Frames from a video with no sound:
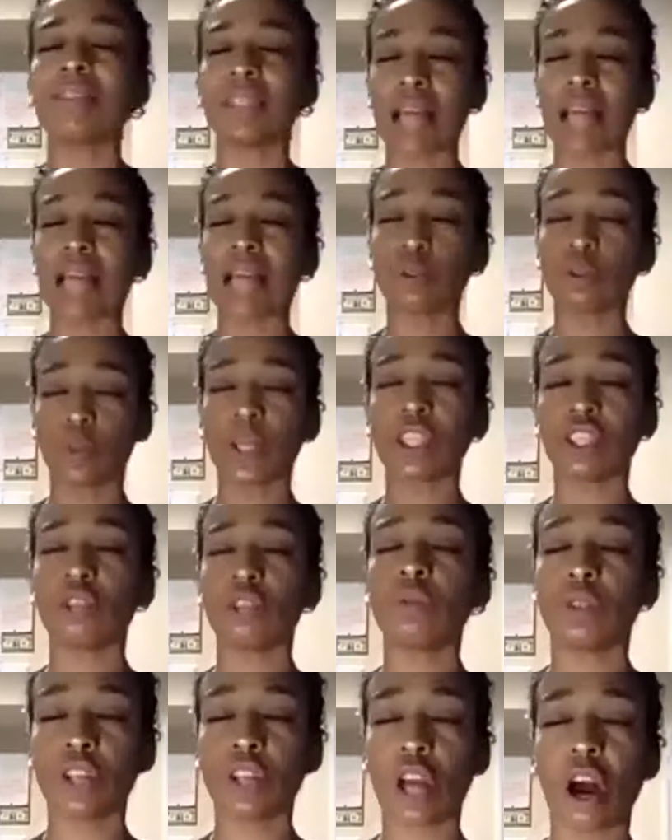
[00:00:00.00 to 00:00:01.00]
That's when
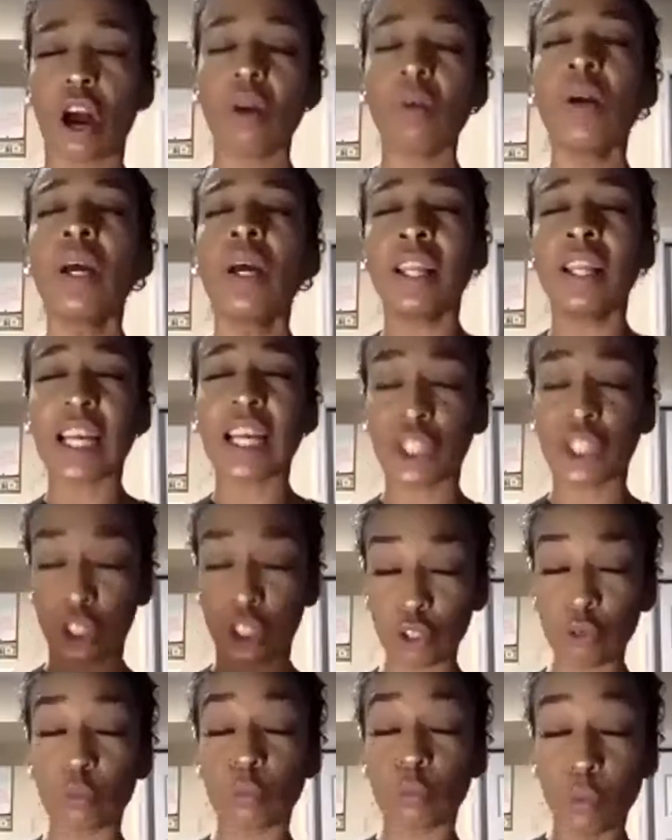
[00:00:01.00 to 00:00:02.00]
you know that
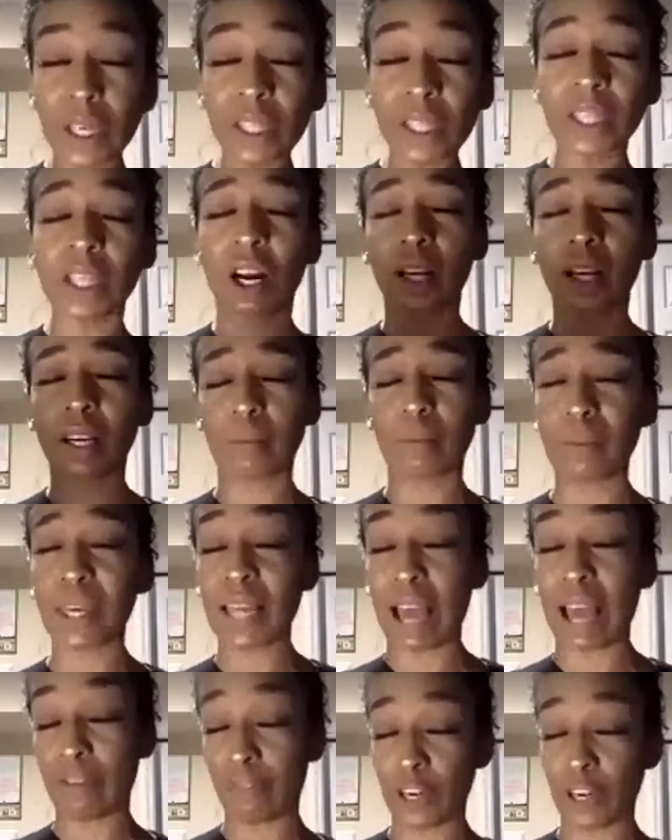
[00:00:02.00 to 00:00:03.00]
you really are going to be
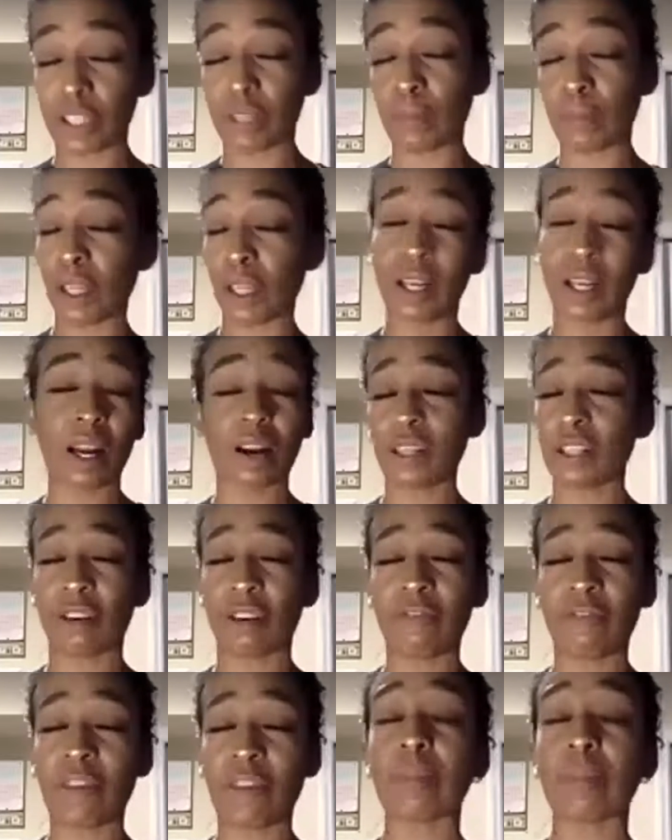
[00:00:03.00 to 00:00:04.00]
that first millionaire in your
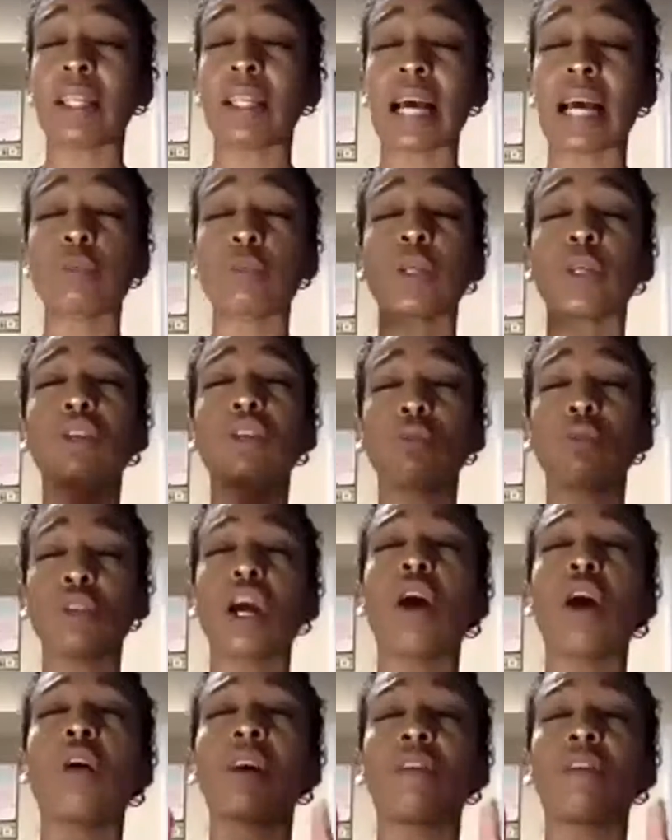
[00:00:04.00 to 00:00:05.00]
family. That's when you
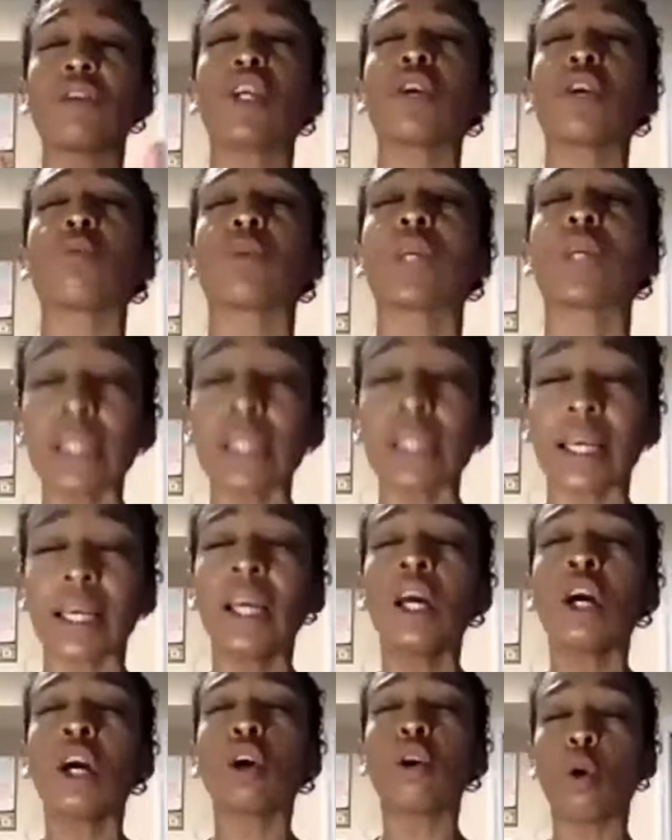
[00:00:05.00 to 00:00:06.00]
know if you're really
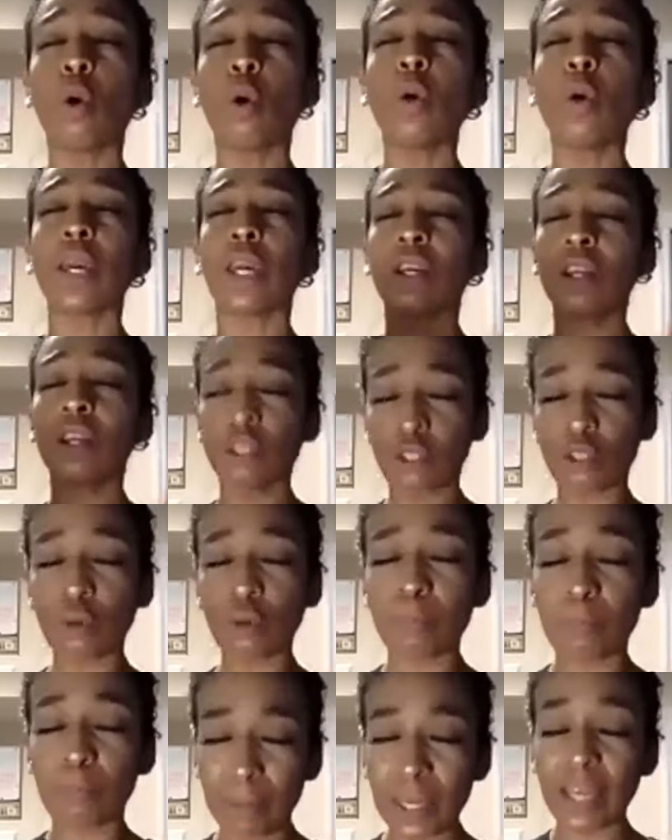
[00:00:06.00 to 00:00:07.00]
going
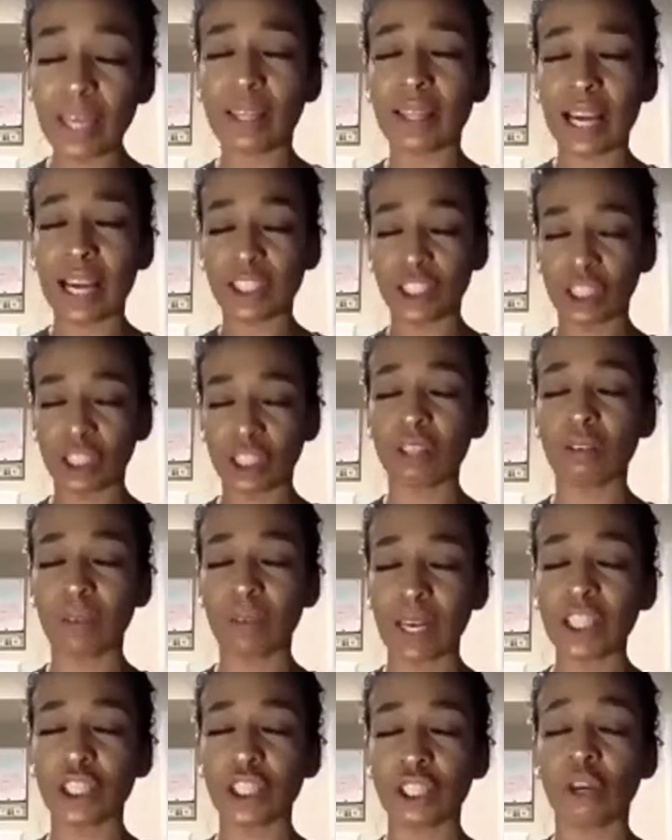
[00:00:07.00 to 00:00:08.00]
to be that
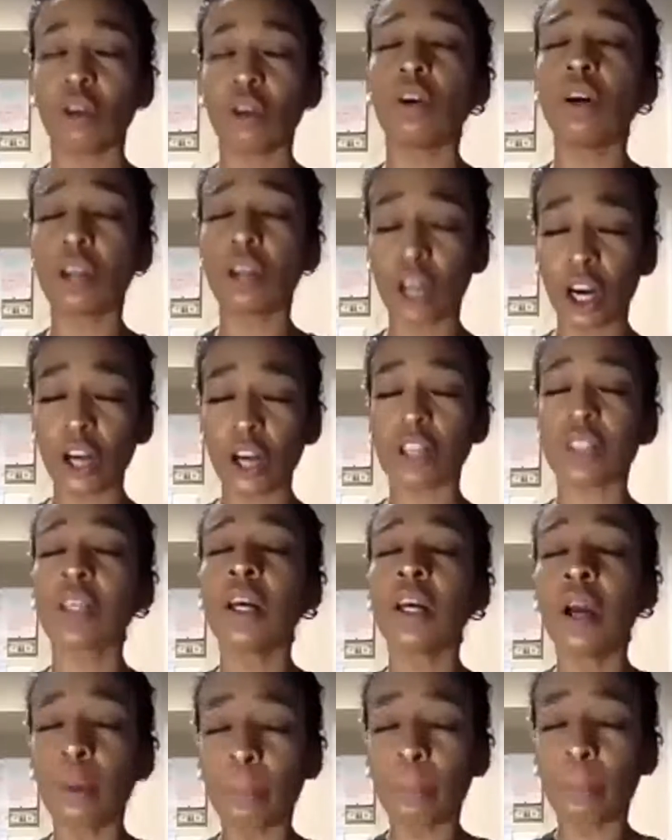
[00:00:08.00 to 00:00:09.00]
generational curse
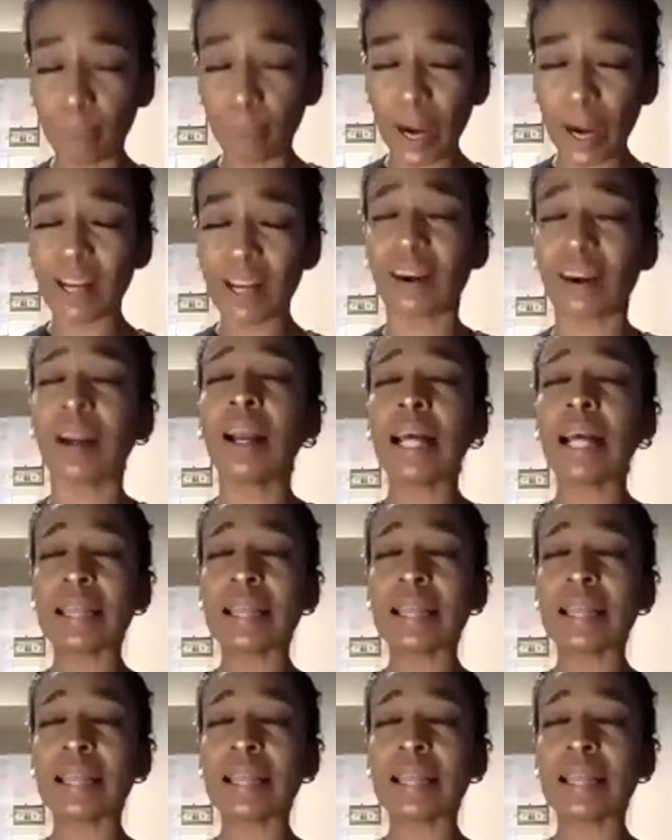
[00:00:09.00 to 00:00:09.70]
breaker.